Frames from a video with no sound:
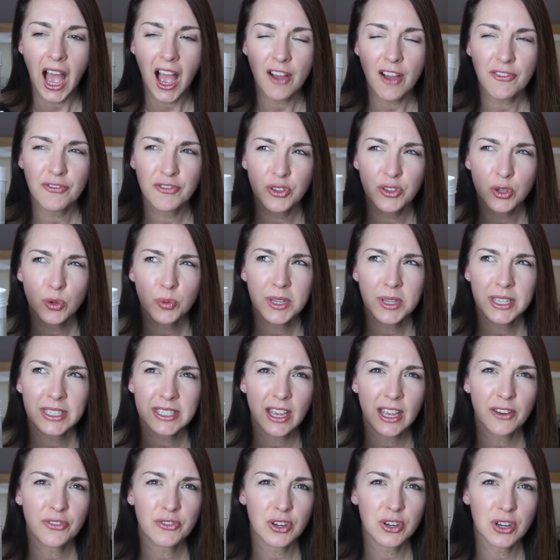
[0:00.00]
a few weeks
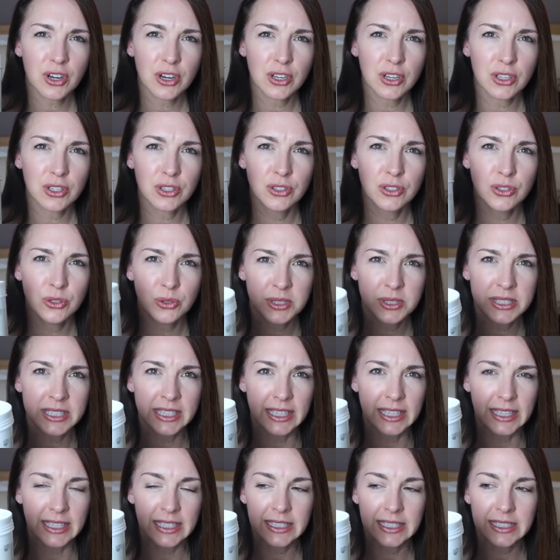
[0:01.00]
after
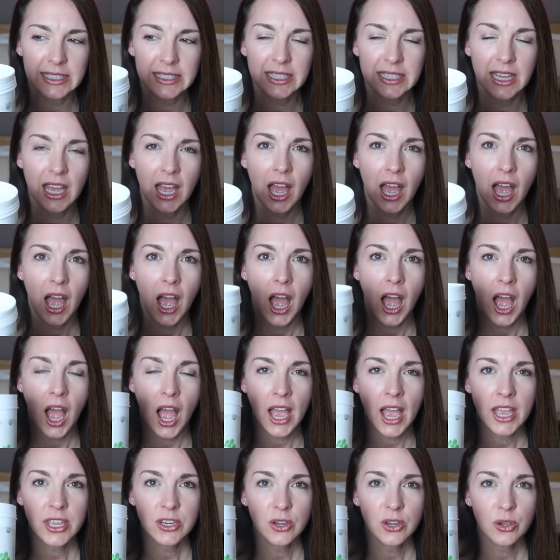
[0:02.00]
using it,
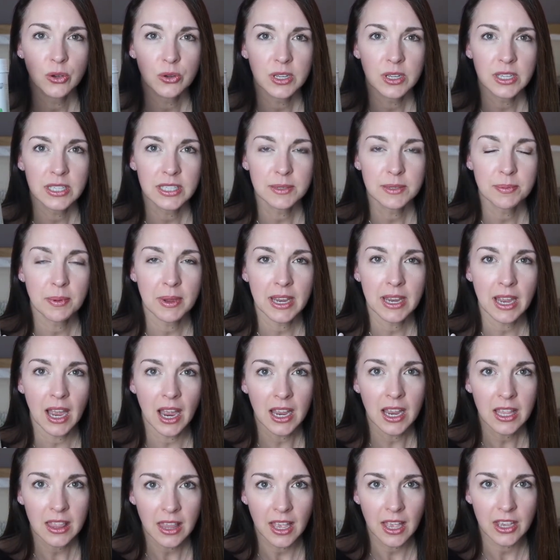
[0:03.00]
I noticed my
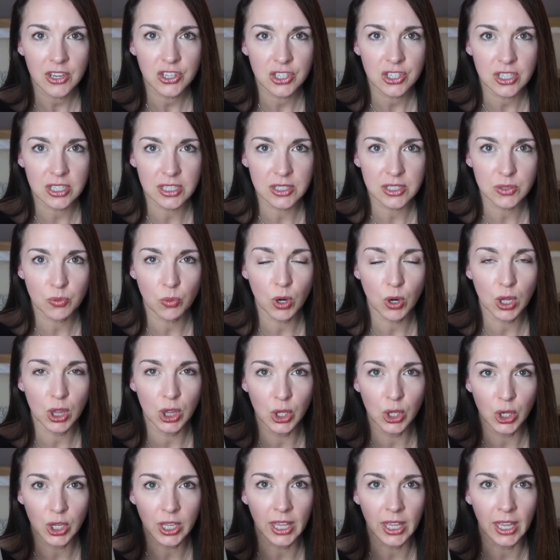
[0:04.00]
eyelashes were
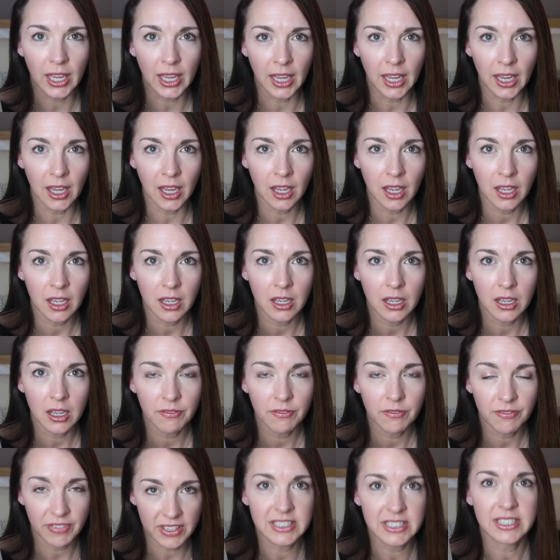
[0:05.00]
looking
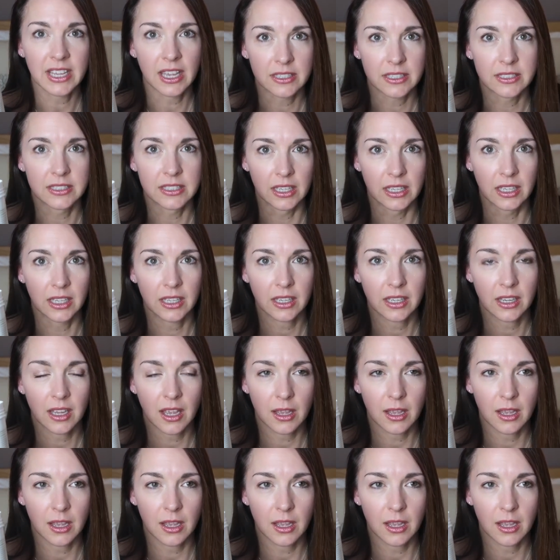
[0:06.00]
fantastic.